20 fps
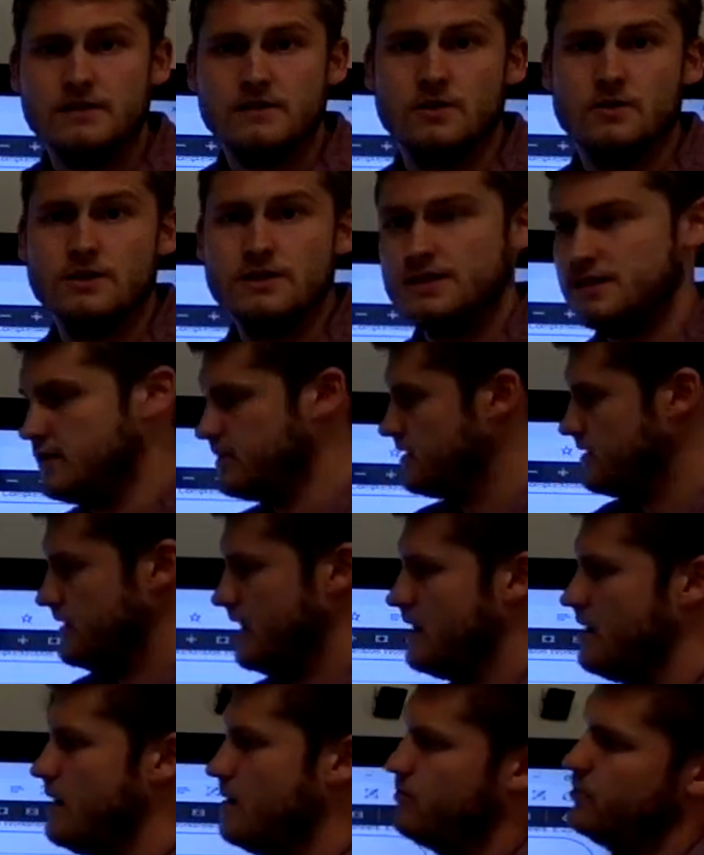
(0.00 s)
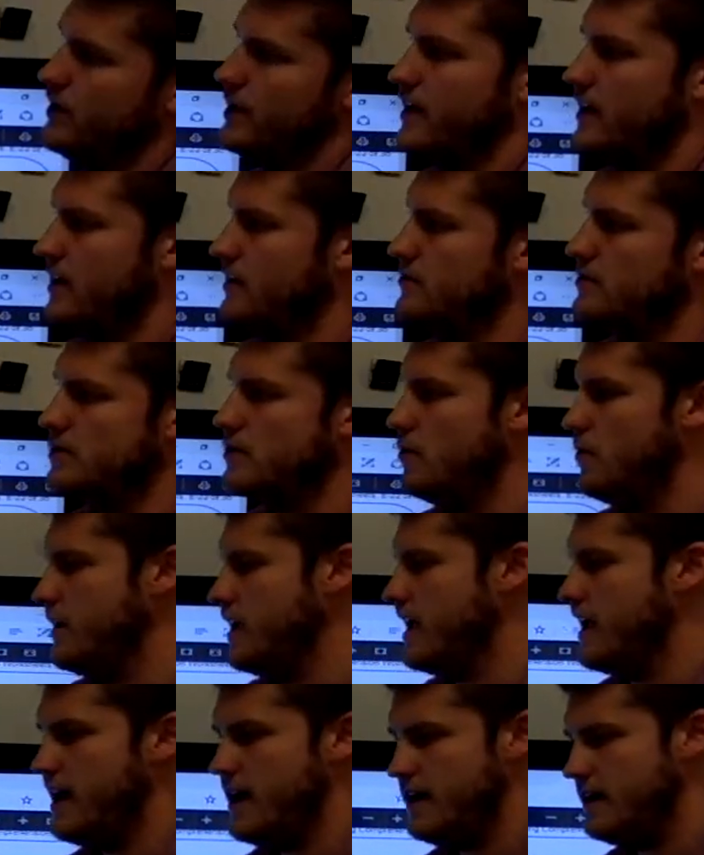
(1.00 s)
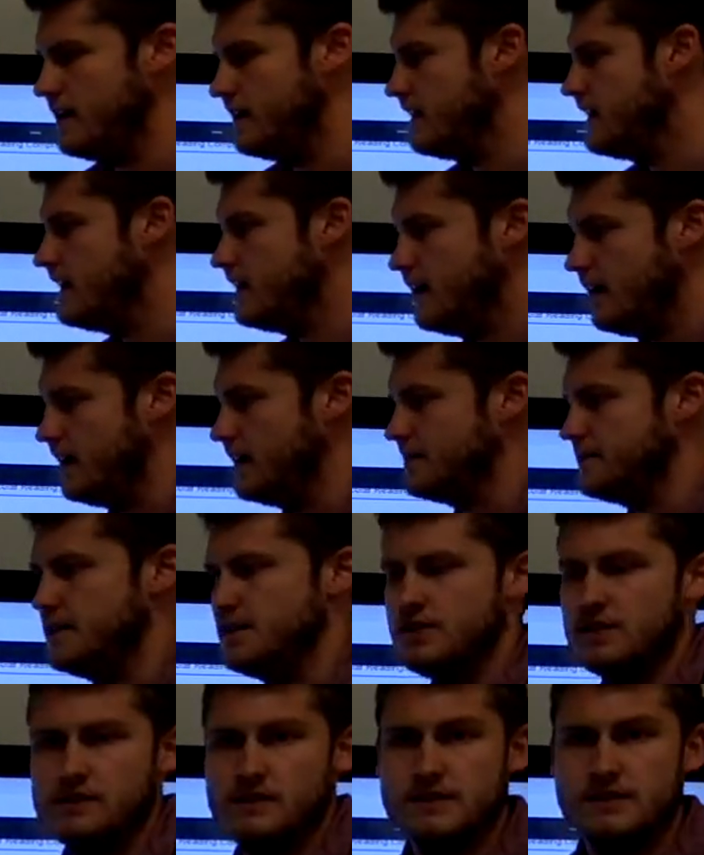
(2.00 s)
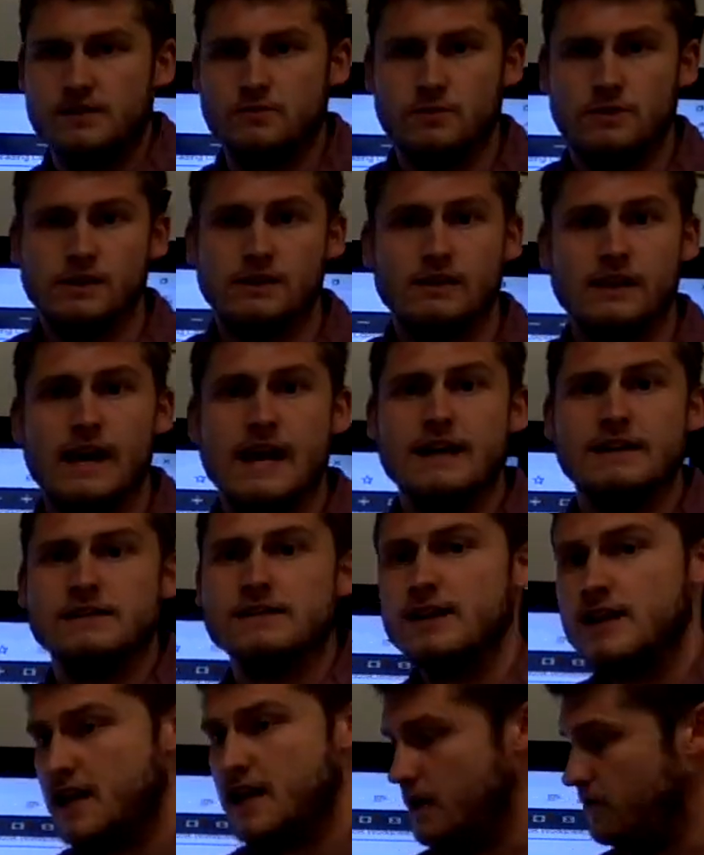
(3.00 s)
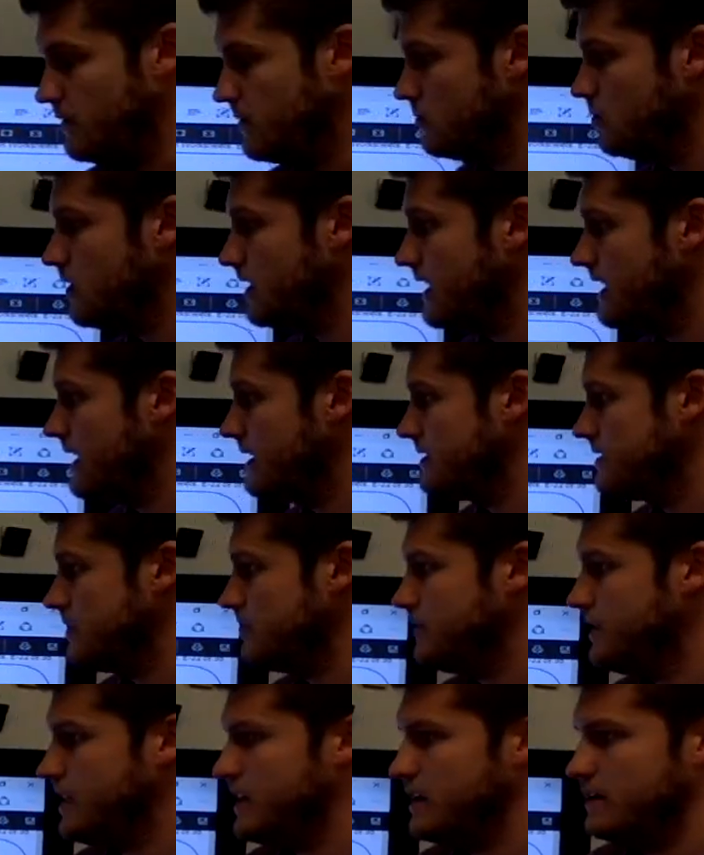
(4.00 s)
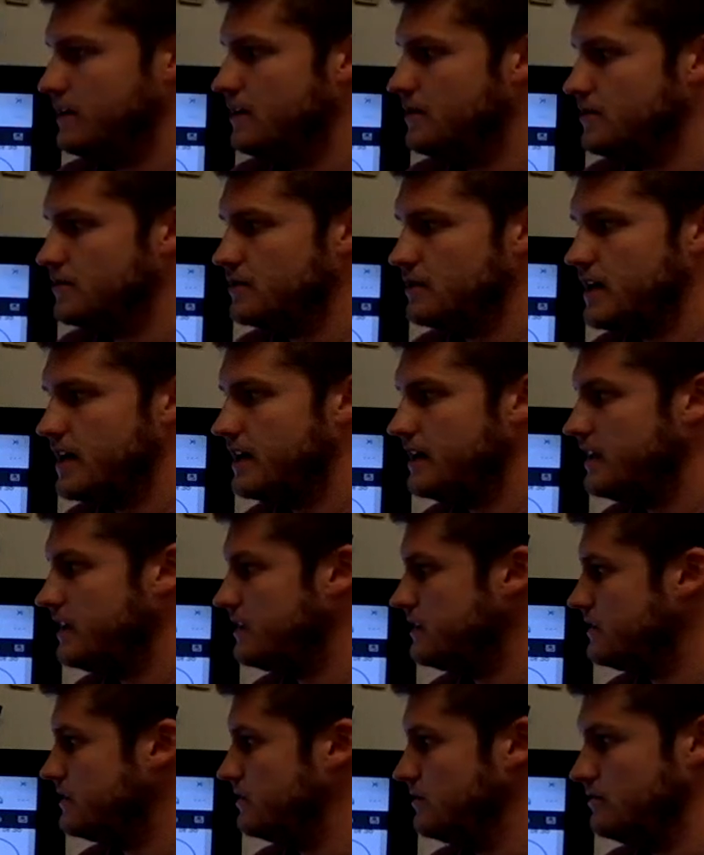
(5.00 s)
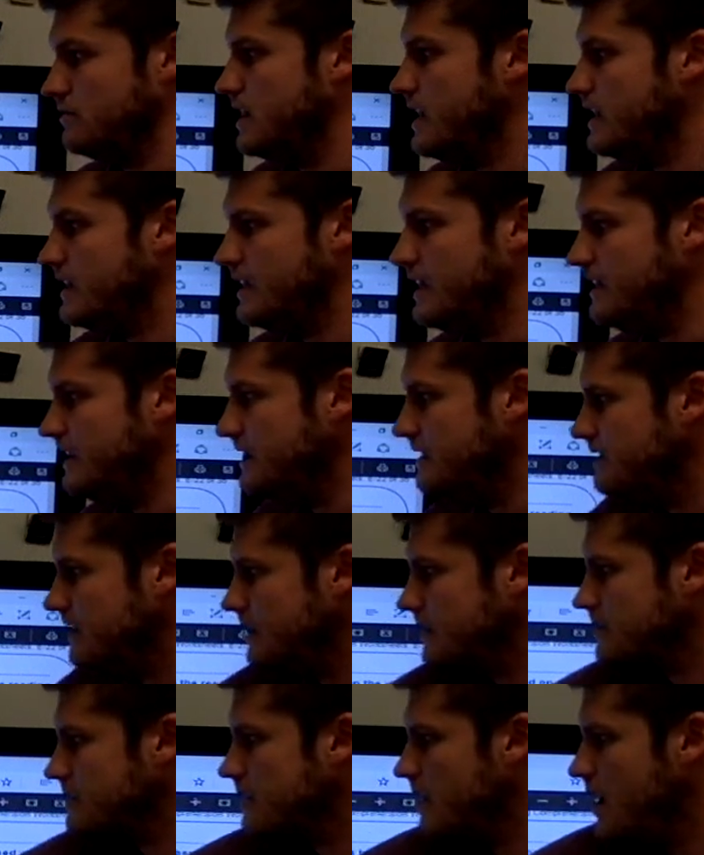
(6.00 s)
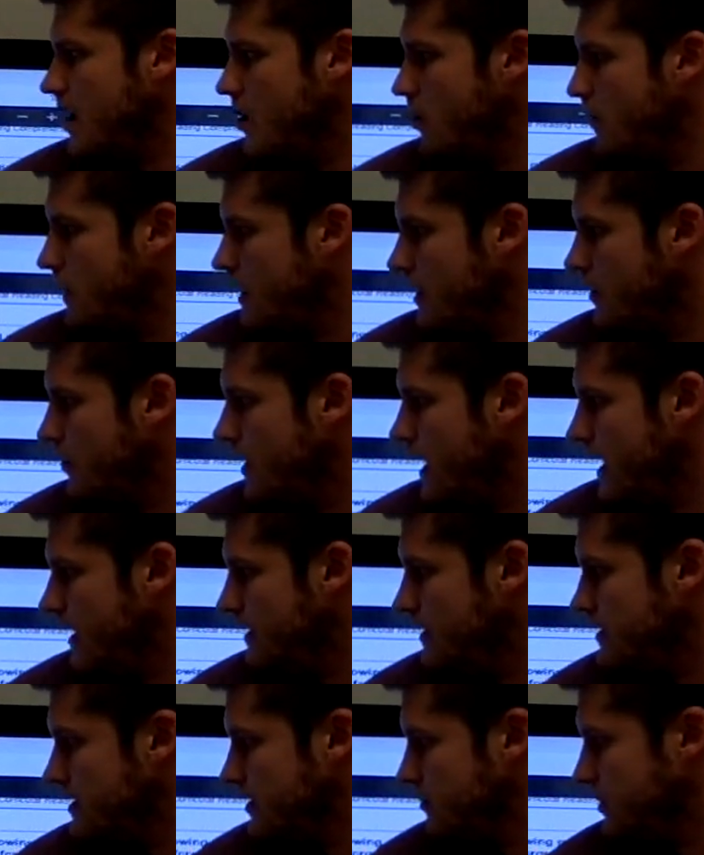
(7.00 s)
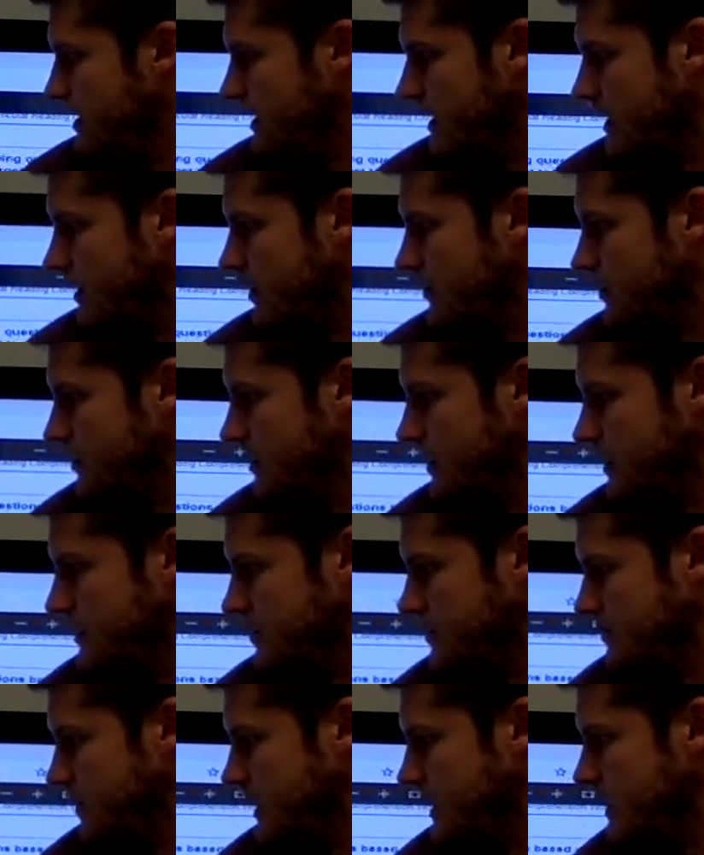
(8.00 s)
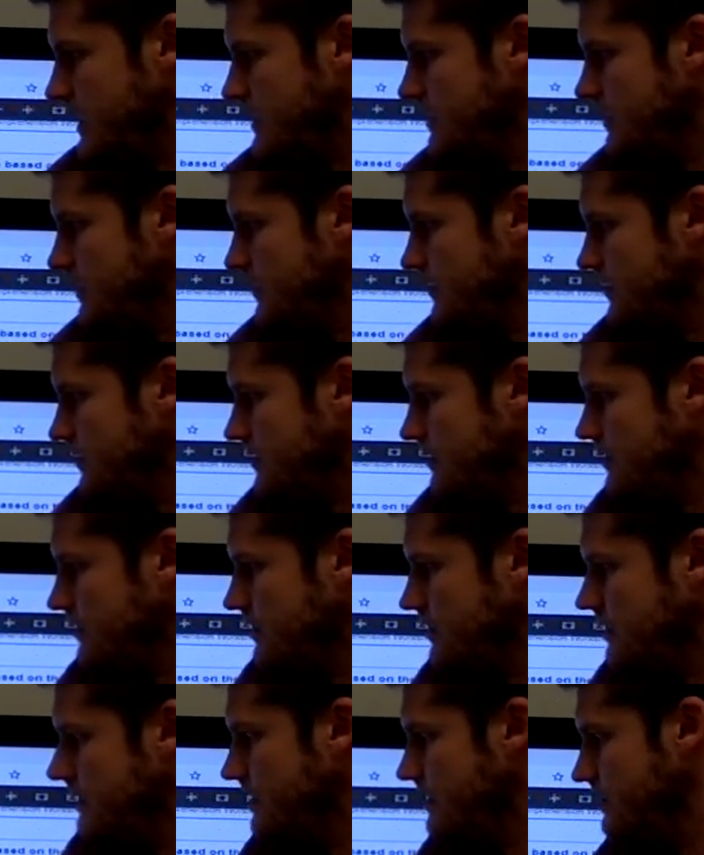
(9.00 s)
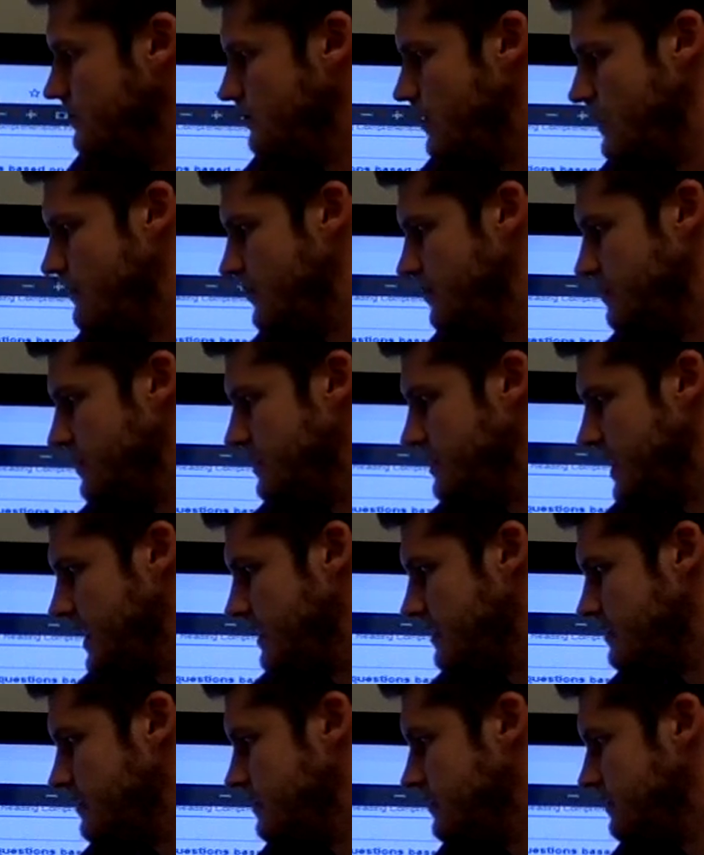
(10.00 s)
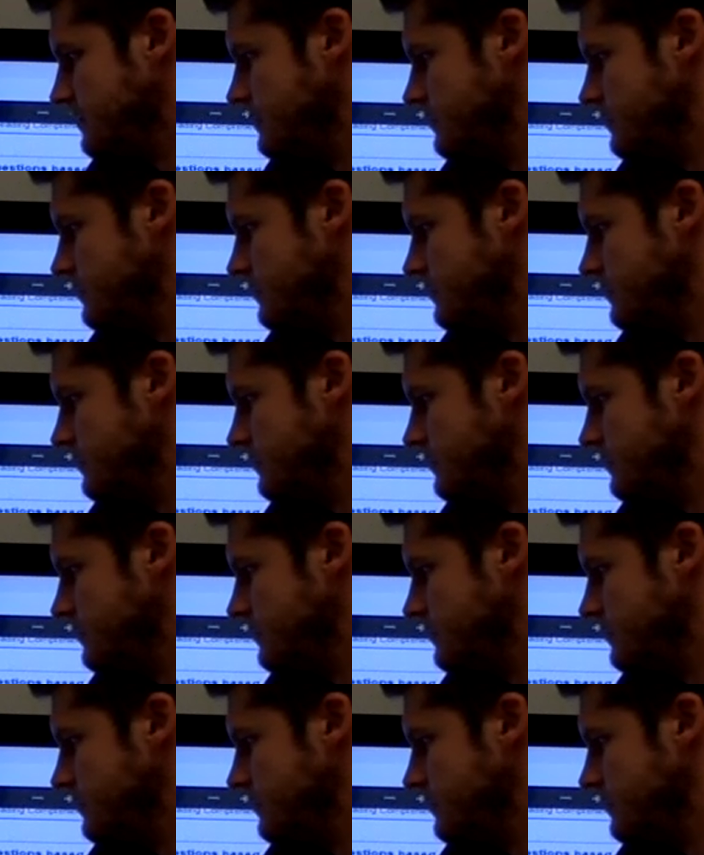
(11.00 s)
So this is set up like I was going ahead and teaching a lesson with the class. If we were looking at something and underlining some key details, we could go ahead and simply like underline some key details right from the text.